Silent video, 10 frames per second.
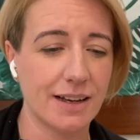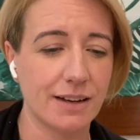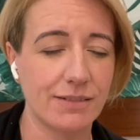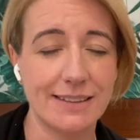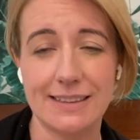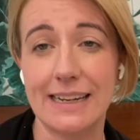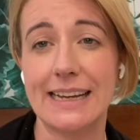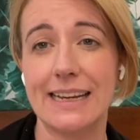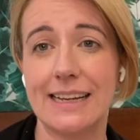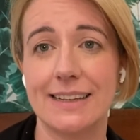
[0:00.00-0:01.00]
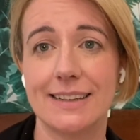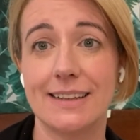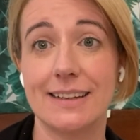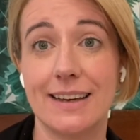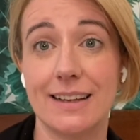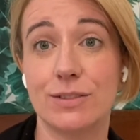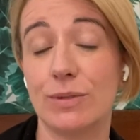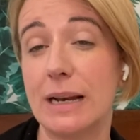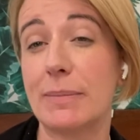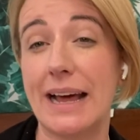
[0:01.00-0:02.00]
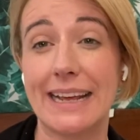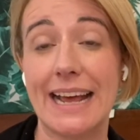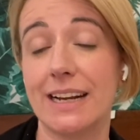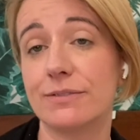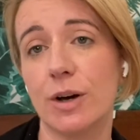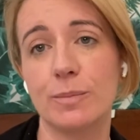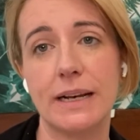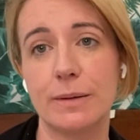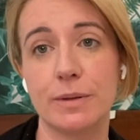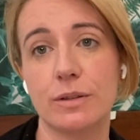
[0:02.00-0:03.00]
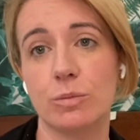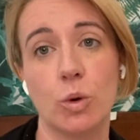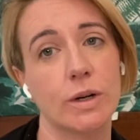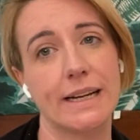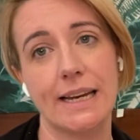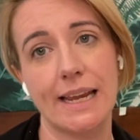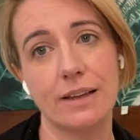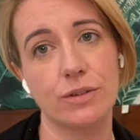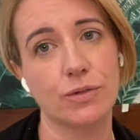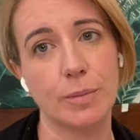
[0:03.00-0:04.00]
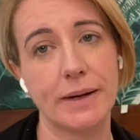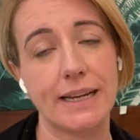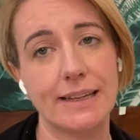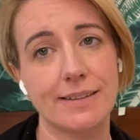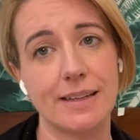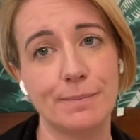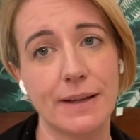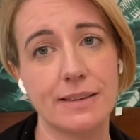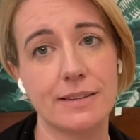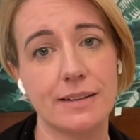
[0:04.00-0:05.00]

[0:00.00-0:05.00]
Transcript: recently it's really bad again. I've not been able to walk in heels for about 18 months